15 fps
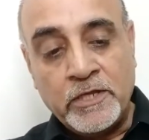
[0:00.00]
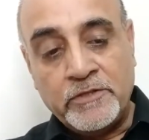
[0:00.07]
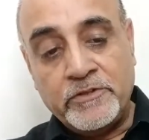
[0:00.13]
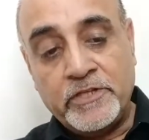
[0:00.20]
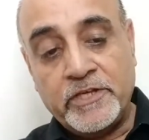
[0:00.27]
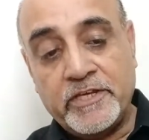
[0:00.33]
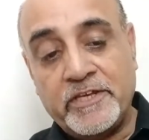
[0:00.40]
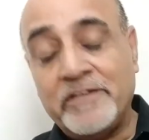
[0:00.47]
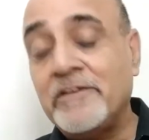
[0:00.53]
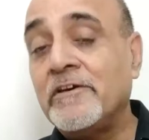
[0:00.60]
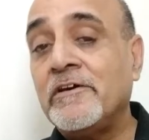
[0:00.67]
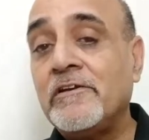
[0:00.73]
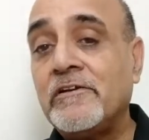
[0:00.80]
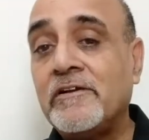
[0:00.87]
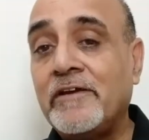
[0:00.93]
the
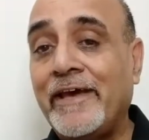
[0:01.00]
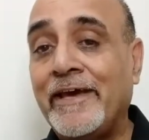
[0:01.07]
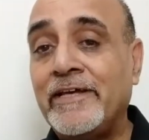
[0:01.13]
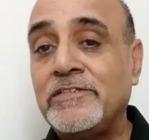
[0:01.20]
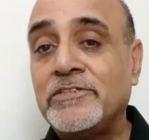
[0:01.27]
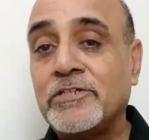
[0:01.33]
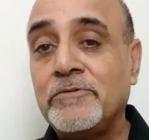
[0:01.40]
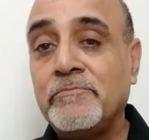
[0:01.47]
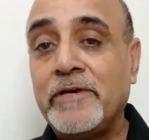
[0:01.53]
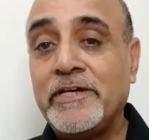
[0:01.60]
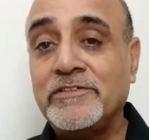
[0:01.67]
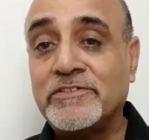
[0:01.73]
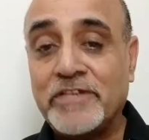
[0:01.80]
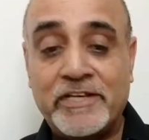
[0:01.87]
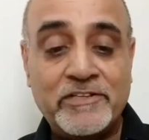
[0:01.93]
inner edge
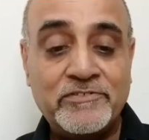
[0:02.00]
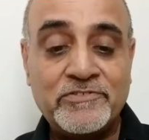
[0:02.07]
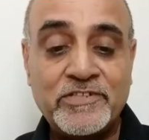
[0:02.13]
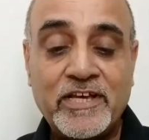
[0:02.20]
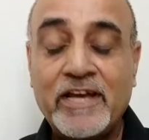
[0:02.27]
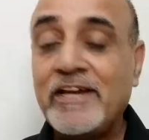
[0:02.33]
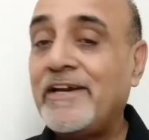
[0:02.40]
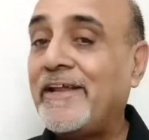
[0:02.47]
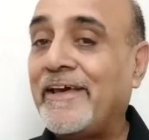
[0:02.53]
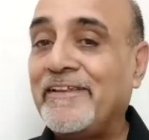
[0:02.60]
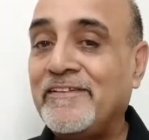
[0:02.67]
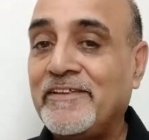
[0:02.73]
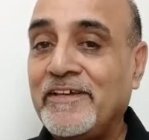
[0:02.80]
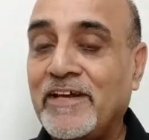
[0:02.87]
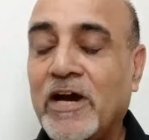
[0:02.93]
remains inside
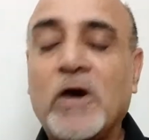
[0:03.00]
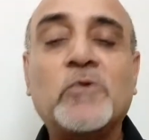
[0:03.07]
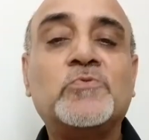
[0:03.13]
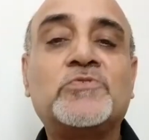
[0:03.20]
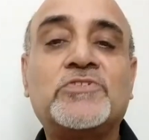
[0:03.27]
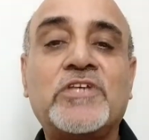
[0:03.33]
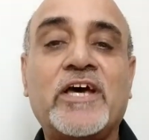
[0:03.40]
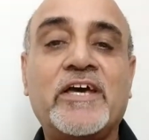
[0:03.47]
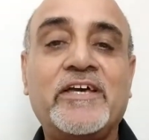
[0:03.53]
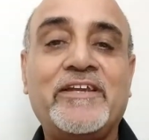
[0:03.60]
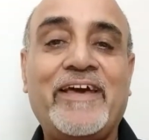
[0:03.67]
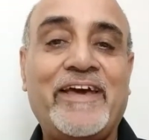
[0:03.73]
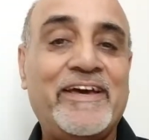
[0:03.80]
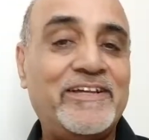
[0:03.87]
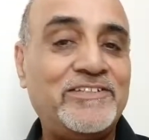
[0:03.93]
and the
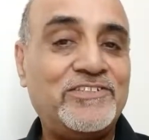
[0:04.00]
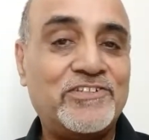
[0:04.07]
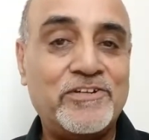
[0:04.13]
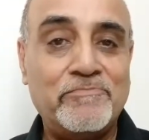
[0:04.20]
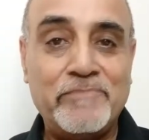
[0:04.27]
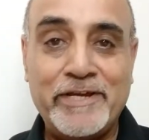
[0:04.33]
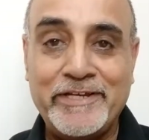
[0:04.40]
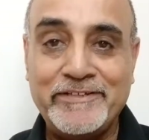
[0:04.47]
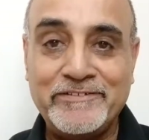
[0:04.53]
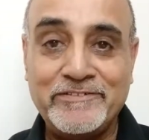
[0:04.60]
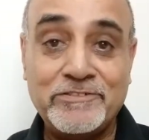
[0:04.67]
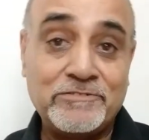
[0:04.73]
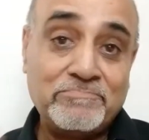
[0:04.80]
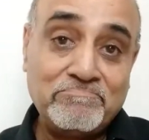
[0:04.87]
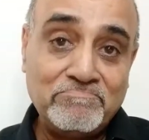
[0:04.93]
outside edge
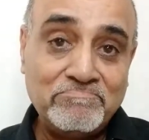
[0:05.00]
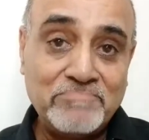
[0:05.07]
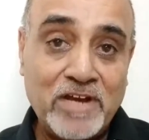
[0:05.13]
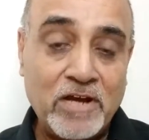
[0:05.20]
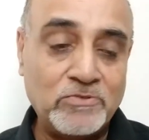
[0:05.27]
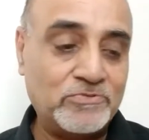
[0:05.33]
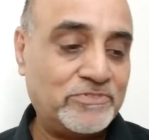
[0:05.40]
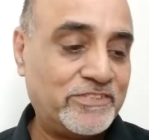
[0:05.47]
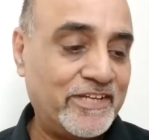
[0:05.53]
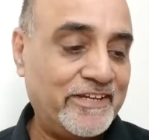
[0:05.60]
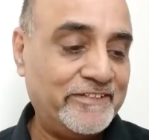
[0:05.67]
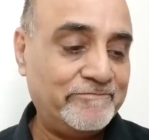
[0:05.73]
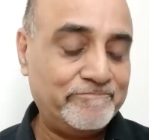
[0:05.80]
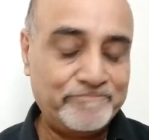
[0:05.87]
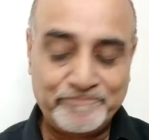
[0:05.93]
remains
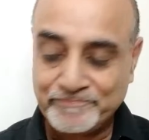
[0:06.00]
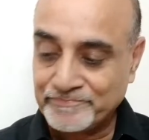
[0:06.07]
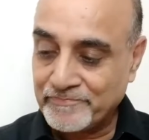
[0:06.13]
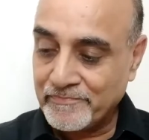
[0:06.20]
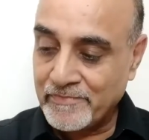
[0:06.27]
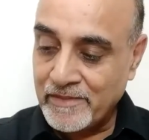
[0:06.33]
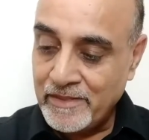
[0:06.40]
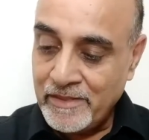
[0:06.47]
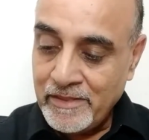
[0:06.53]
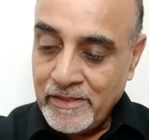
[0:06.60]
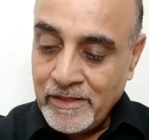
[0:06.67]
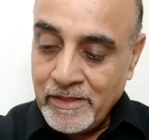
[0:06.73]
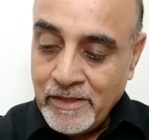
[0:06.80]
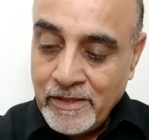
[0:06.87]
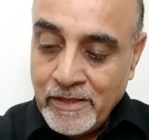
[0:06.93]
outside.
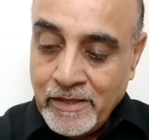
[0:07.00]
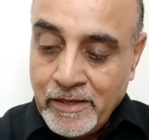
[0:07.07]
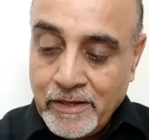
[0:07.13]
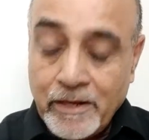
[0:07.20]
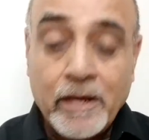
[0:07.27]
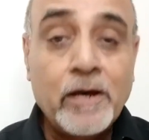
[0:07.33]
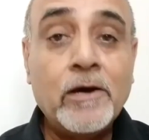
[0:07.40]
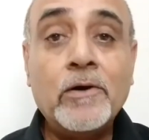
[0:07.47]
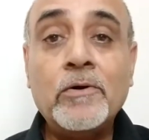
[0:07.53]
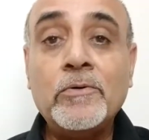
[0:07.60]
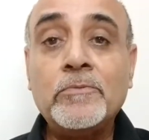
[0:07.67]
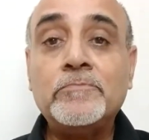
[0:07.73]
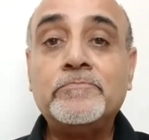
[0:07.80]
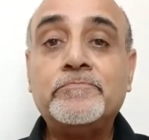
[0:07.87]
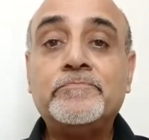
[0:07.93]

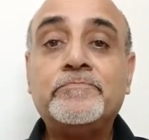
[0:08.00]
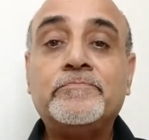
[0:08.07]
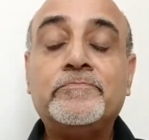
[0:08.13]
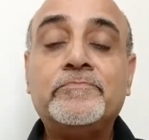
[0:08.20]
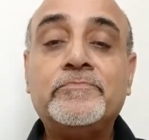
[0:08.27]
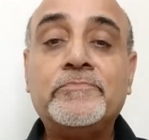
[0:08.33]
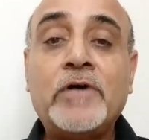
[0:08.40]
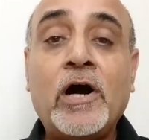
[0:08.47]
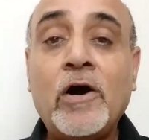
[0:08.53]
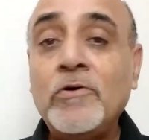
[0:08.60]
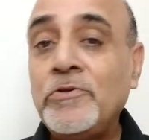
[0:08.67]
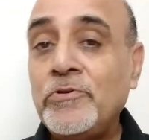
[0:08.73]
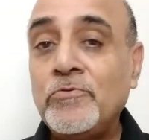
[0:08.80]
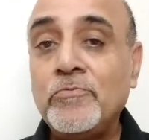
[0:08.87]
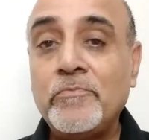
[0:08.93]
Now, how
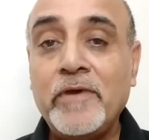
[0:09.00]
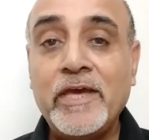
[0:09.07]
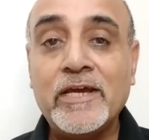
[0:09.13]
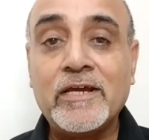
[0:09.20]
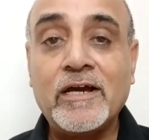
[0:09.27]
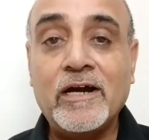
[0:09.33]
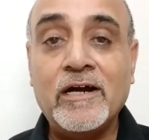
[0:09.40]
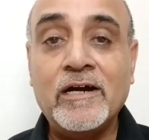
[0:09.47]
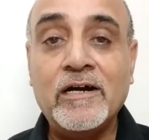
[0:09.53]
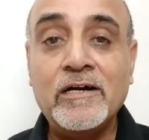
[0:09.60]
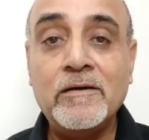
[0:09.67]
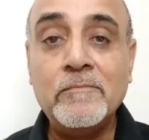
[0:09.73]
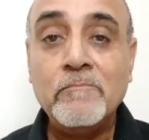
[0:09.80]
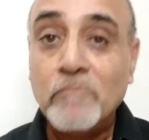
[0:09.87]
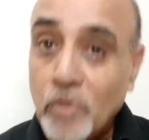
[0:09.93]
do you make
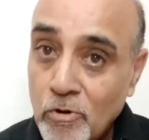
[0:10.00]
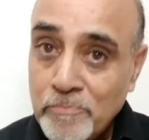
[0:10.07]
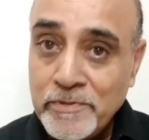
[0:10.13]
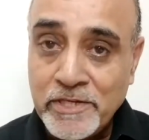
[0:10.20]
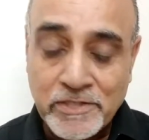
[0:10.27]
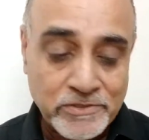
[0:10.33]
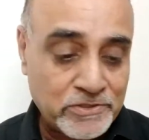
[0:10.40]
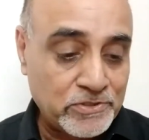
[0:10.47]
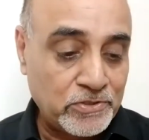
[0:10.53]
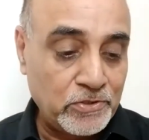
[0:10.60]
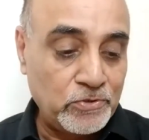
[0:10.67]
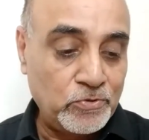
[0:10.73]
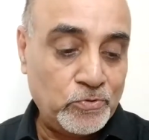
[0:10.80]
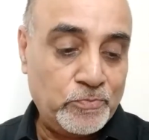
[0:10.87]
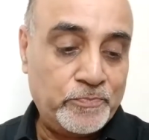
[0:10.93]
a Mobius
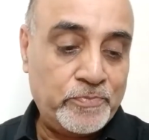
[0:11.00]
loop?